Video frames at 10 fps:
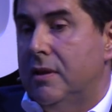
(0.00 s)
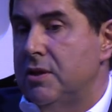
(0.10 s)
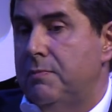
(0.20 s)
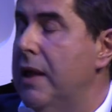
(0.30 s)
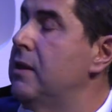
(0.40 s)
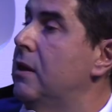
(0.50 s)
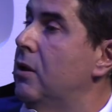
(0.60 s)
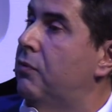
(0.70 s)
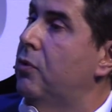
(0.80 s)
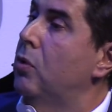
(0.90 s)
There is plenty
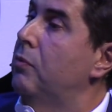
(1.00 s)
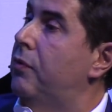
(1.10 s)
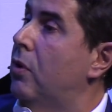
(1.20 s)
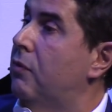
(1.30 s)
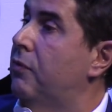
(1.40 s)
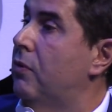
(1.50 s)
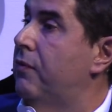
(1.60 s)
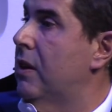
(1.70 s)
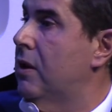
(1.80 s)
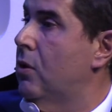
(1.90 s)
of room for
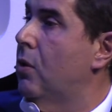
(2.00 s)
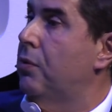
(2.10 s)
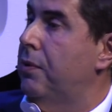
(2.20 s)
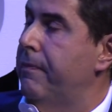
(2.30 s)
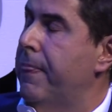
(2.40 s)
further growth.